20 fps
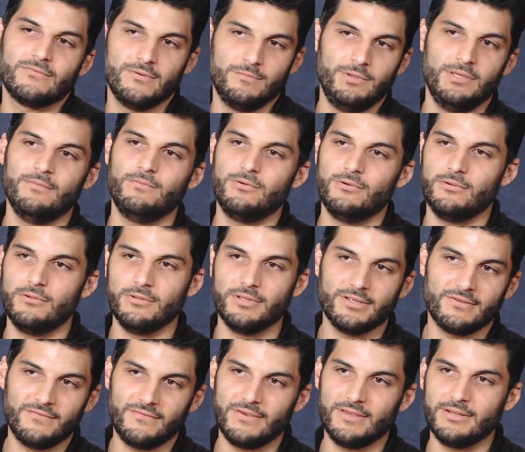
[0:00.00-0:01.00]
of the people
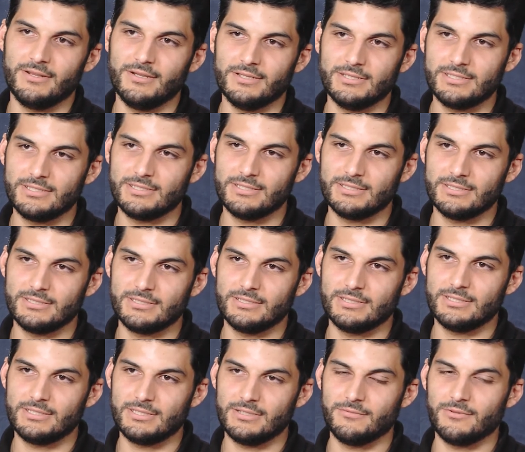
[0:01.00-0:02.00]
that feed us is
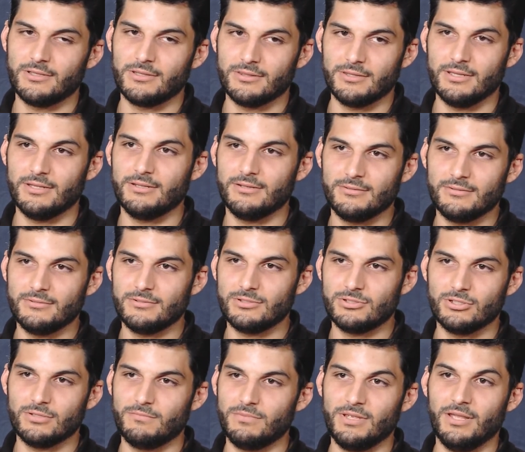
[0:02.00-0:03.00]
something that
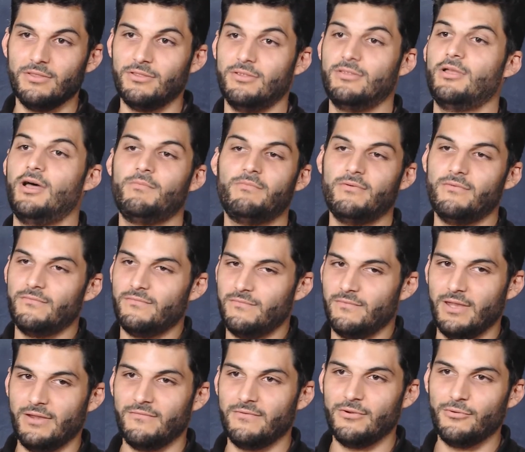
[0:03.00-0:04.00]
should be at the top of
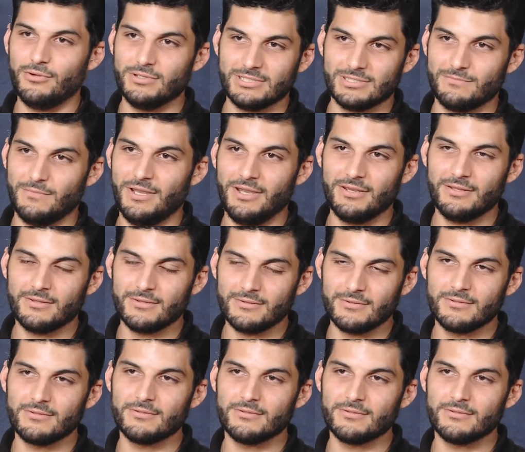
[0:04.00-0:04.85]
everyone's mind.